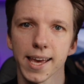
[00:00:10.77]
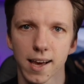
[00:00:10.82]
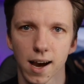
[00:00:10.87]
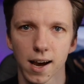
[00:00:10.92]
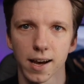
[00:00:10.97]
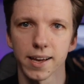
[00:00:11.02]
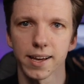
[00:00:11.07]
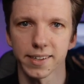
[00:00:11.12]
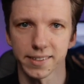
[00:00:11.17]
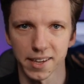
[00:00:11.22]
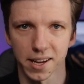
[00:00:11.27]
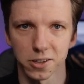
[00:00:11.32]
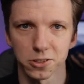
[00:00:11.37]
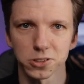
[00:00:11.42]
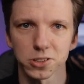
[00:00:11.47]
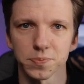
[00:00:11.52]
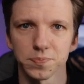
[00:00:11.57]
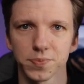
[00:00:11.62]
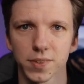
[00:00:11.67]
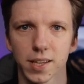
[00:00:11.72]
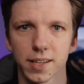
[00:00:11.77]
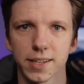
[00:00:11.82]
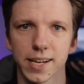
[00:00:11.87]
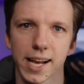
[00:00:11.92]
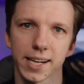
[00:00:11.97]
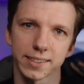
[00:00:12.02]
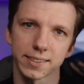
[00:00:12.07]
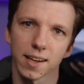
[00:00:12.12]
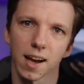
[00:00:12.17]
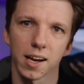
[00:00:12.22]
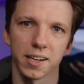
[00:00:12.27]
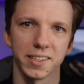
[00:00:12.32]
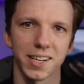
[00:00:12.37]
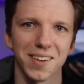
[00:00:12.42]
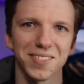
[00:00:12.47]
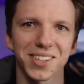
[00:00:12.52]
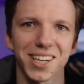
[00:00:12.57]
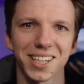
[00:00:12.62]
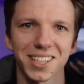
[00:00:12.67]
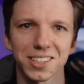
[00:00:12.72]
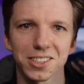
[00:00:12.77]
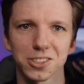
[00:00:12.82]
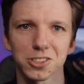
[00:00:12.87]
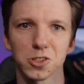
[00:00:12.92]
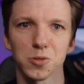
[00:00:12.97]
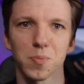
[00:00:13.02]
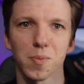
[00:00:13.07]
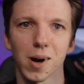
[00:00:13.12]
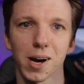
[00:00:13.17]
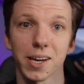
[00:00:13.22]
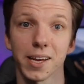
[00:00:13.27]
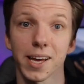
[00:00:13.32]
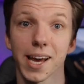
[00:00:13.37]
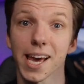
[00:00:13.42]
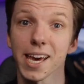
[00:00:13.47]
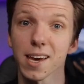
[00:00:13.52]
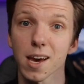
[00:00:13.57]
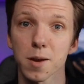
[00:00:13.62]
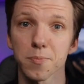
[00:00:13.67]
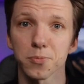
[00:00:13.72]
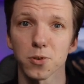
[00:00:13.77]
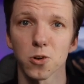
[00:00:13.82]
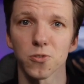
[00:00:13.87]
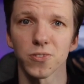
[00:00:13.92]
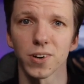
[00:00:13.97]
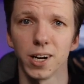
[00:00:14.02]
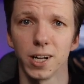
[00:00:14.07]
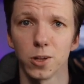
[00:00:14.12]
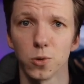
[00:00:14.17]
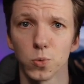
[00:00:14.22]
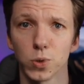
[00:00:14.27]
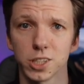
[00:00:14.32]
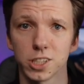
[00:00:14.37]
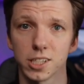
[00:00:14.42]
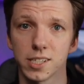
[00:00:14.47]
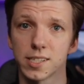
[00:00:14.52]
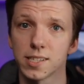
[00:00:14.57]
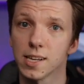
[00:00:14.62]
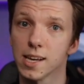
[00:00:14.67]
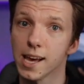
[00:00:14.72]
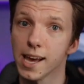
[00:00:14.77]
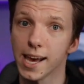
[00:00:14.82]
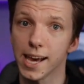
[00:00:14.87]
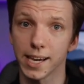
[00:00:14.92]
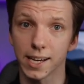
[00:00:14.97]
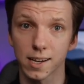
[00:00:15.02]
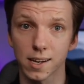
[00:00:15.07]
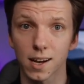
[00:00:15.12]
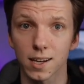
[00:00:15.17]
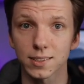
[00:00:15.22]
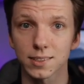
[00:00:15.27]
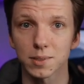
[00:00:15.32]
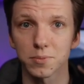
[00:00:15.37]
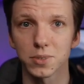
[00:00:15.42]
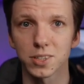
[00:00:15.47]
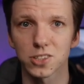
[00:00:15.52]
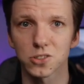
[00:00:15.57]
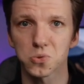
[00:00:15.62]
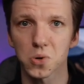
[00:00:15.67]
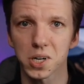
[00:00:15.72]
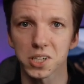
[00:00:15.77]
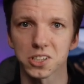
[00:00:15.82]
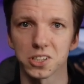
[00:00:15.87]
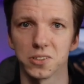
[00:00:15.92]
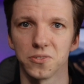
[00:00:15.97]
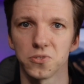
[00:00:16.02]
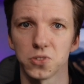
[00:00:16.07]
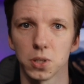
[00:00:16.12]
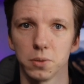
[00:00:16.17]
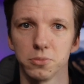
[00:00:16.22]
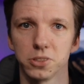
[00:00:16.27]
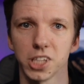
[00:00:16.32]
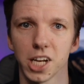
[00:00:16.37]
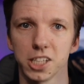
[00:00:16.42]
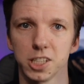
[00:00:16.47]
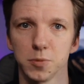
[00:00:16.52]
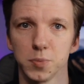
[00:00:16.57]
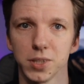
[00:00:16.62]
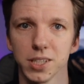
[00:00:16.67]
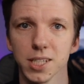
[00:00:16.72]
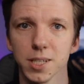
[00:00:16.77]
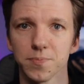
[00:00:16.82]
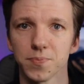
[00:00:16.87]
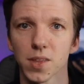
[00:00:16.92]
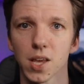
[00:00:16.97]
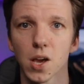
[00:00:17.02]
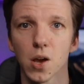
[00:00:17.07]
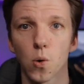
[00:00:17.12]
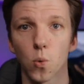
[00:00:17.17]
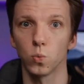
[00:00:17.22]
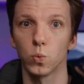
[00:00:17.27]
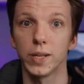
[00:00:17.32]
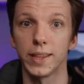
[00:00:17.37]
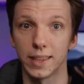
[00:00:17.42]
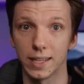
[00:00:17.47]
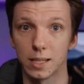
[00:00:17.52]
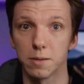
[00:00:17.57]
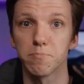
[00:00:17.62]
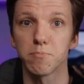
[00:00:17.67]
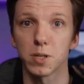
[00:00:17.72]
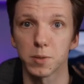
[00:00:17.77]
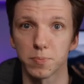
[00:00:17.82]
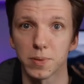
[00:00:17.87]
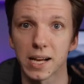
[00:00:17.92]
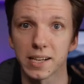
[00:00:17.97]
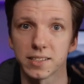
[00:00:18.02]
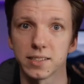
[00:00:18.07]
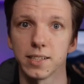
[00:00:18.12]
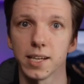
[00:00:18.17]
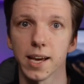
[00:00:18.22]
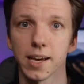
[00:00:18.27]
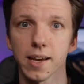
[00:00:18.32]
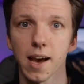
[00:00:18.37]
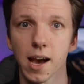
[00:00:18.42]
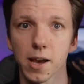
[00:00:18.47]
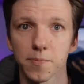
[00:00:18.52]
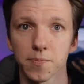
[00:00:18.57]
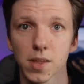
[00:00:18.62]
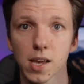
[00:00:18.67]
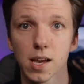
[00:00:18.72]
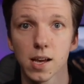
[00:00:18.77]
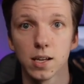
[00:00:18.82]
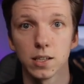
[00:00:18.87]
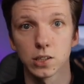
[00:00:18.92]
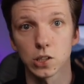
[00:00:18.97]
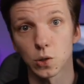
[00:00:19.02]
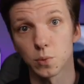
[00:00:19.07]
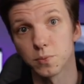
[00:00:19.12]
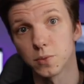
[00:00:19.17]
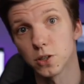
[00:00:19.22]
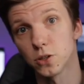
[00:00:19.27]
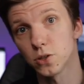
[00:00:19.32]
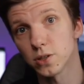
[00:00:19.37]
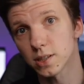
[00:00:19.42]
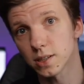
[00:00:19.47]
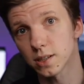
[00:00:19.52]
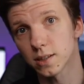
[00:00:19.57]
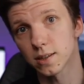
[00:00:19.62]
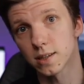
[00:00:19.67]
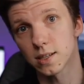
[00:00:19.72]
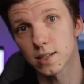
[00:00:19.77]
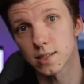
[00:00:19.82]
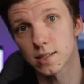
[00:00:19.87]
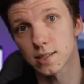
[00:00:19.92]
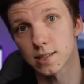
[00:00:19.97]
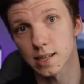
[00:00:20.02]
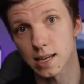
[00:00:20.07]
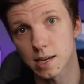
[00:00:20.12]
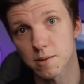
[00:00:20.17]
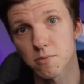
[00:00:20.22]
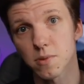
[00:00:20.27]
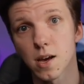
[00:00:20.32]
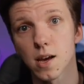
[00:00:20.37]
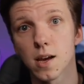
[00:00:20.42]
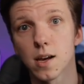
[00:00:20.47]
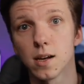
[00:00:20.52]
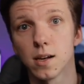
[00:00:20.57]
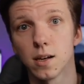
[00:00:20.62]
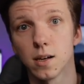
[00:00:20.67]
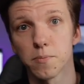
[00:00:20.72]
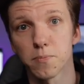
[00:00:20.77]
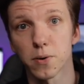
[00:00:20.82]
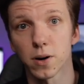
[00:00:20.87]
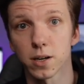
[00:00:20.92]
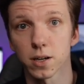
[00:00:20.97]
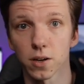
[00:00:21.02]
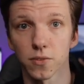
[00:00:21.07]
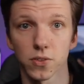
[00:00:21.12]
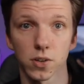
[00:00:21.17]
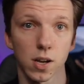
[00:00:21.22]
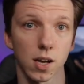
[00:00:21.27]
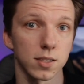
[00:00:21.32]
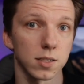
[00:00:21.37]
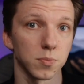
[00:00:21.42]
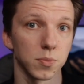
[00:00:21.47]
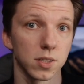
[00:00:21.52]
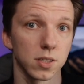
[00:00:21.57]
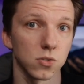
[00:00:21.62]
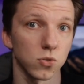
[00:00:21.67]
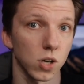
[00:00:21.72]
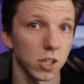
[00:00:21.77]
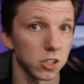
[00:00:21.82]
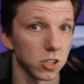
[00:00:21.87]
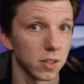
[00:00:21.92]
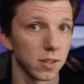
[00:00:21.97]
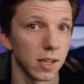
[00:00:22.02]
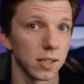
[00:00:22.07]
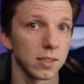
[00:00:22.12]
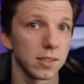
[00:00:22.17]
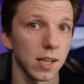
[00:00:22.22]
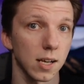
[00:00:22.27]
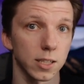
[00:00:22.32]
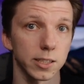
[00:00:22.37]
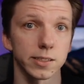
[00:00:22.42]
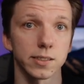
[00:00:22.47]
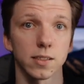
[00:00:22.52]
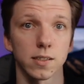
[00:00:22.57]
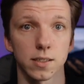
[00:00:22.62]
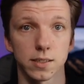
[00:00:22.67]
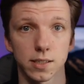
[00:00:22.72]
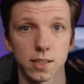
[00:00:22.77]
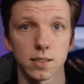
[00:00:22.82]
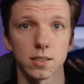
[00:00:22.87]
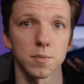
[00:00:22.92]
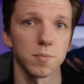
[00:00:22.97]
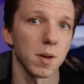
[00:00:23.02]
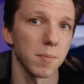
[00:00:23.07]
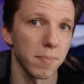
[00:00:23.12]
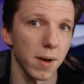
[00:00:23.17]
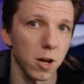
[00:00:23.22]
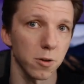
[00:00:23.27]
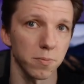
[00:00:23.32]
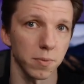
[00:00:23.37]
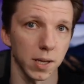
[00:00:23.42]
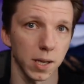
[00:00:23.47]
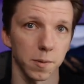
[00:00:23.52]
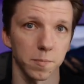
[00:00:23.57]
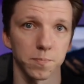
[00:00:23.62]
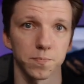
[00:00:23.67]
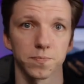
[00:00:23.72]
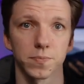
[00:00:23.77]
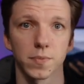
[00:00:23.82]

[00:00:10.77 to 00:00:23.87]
AI account. Next, I navigated to my AI profile, which is a custom instruction from ChatGPT within Perplexity AI. So I'm using the same part of the custom instruction that tells the system about me.